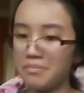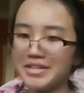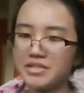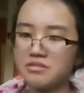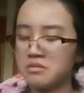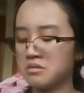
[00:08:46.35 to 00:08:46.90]

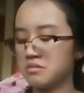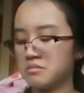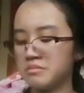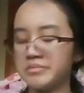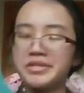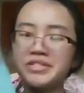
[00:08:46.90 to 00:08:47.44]
But
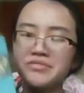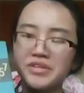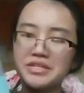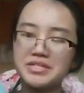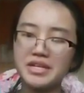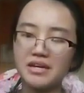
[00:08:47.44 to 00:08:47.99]
it doesn't
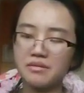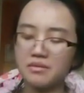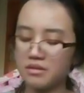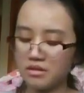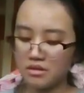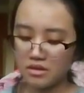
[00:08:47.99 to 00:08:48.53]
really say
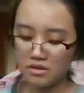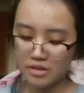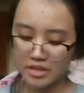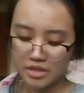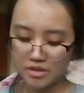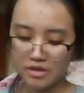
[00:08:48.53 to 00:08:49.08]

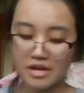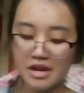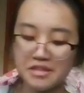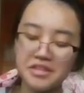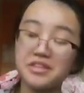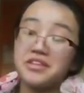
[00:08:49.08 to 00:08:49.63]
right here.
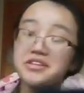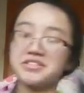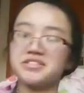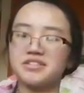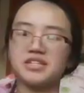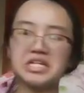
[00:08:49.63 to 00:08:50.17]
And then
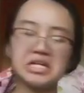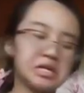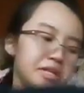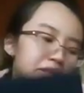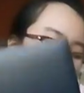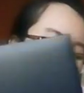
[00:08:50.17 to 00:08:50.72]
this,
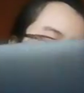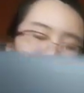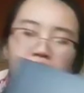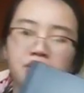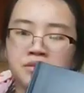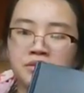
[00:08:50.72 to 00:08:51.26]

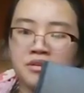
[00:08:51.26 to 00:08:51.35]
the